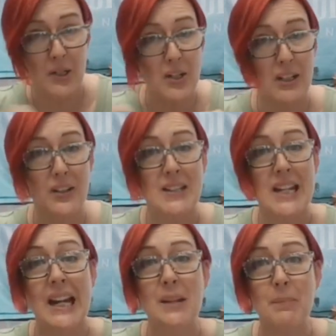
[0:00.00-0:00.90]
little
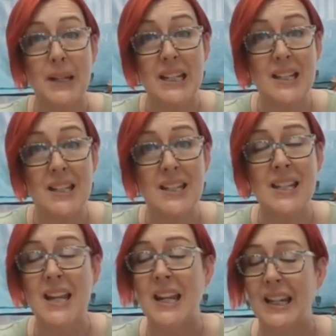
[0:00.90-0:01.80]
tiny pieces,
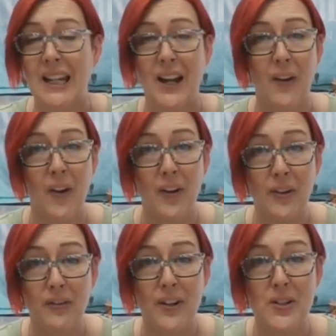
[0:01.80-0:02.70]
get out all your
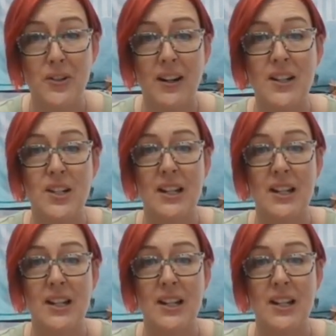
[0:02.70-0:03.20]
frustration,